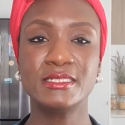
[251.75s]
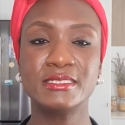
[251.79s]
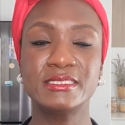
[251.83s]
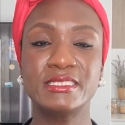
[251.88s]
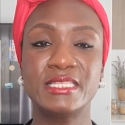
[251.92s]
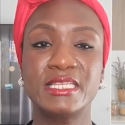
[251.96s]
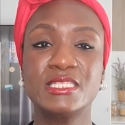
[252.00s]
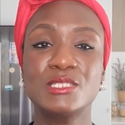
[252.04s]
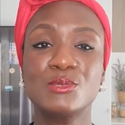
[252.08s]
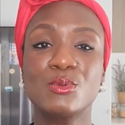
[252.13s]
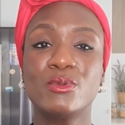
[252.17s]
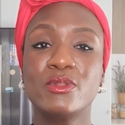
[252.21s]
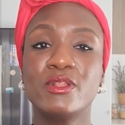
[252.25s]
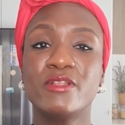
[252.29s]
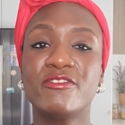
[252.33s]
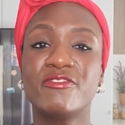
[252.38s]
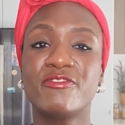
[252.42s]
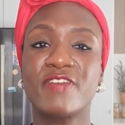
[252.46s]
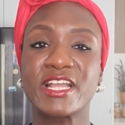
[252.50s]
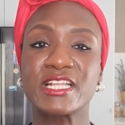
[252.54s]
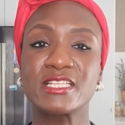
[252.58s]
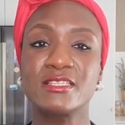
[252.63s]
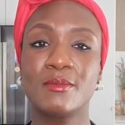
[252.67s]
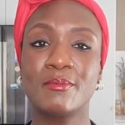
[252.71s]
This will
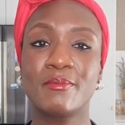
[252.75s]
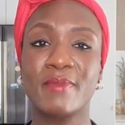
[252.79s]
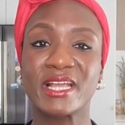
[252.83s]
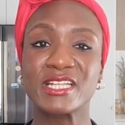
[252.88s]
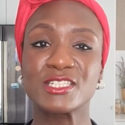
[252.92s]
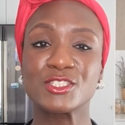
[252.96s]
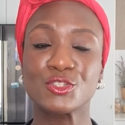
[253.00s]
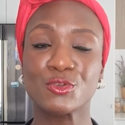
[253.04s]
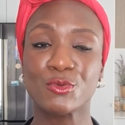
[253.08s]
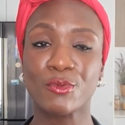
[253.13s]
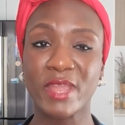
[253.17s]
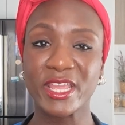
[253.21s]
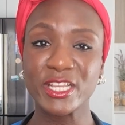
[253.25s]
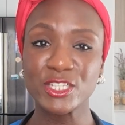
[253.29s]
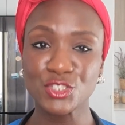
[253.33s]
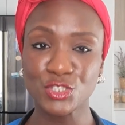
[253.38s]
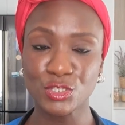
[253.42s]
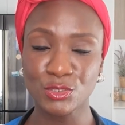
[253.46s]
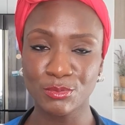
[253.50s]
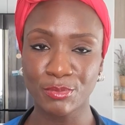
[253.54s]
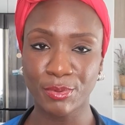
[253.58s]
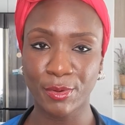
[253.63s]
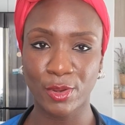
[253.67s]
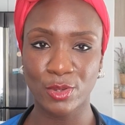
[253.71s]
affect the
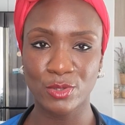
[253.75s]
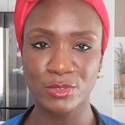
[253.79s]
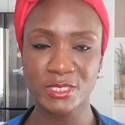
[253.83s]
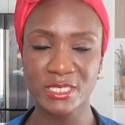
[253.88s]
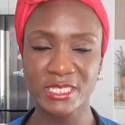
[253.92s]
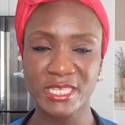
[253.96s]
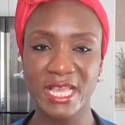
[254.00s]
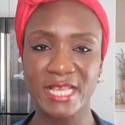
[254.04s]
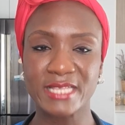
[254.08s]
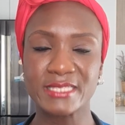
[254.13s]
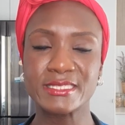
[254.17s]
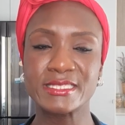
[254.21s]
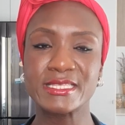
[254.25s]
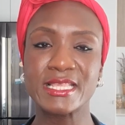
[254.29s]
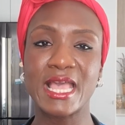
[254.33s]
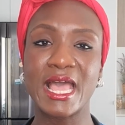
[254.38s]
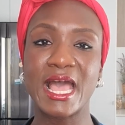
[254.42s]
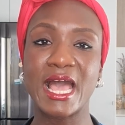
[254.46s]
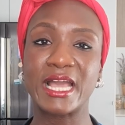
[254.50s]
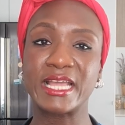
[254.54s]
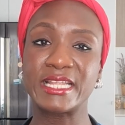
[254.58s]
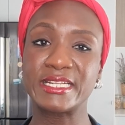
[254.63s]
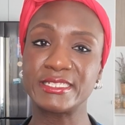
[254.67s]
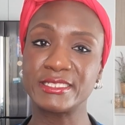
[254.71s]
maturation process
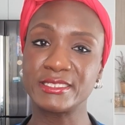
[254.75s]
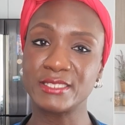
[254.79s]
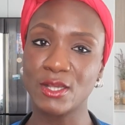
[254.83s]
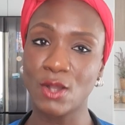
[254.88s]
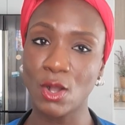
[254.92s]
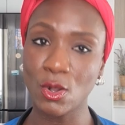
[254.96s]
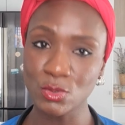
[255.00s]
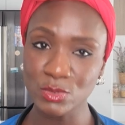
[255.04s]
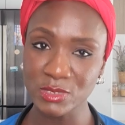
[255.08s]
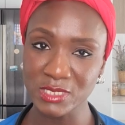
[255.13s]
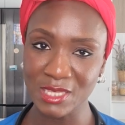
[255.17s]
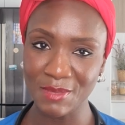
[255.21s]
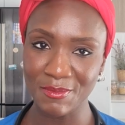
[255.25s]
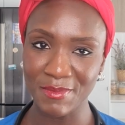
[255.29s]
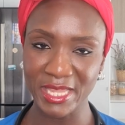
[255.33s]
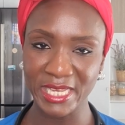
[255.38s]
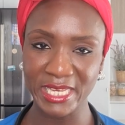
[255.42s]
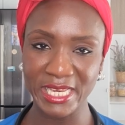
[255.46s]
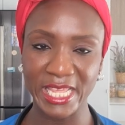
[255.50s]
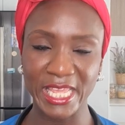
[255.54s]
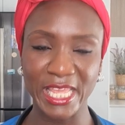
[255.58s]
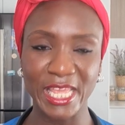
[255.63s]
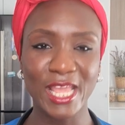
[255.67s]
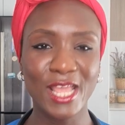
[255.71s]
and
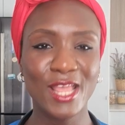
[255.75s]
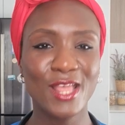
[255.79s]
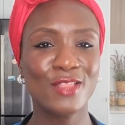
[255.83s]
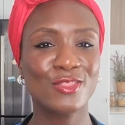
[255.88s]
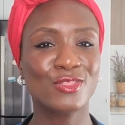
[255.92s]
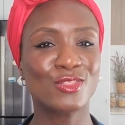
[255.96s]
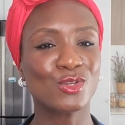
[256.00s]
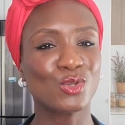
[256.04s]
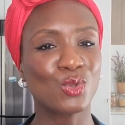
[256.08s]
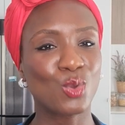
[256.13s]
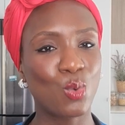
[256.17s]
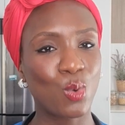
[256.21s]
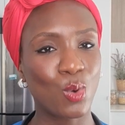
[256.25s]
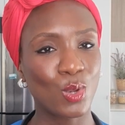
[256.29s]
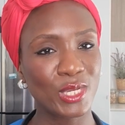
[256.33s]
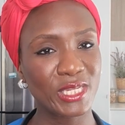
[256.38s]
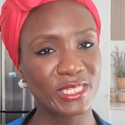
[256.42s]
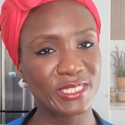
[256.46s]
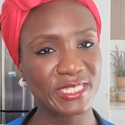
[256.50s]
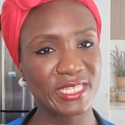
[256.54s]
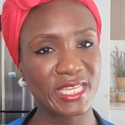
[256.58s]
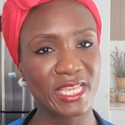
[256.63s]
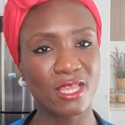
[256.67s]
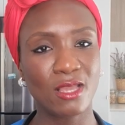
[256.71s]
ultimately the
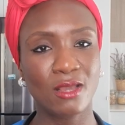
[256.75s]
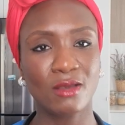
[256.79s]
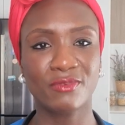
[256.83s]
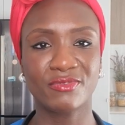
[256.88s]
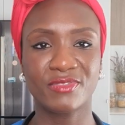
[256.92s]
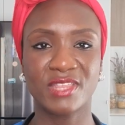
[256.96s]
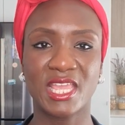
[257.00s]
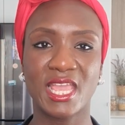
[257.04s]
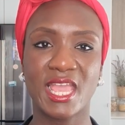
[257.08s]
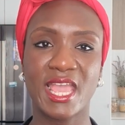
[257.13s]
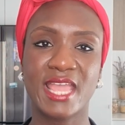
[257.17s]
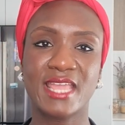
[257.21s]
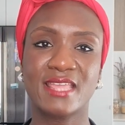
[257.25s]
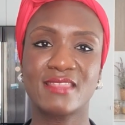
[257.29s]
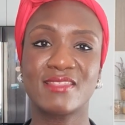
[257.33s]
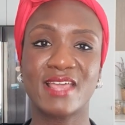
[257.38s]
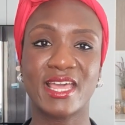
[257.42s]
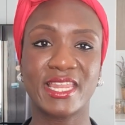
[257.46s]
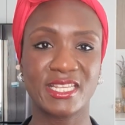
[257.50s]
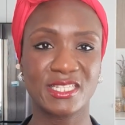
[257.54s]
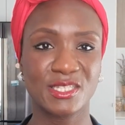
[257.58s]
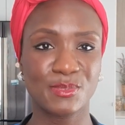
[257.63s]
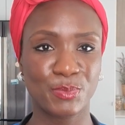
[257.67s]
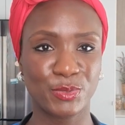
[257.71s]
quality of the egg
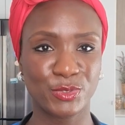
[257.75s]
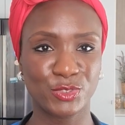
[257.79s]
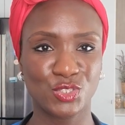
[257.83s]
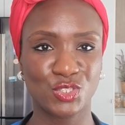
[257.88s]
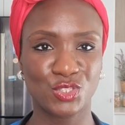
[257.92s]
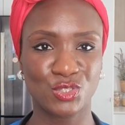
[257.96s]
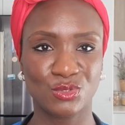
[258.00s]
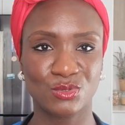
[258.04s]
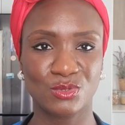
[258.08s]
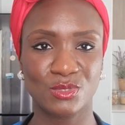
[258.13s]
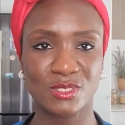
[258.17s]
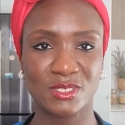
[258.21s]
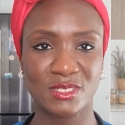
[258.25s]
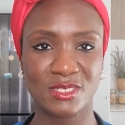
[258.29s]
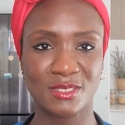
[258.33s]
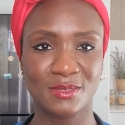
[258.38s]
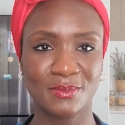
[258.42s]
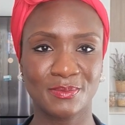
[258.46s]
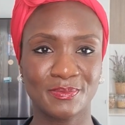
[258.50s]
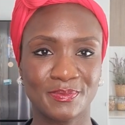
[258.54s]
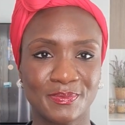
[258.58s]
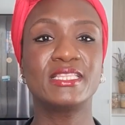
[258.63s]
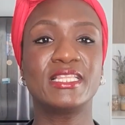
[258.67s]
that is produced.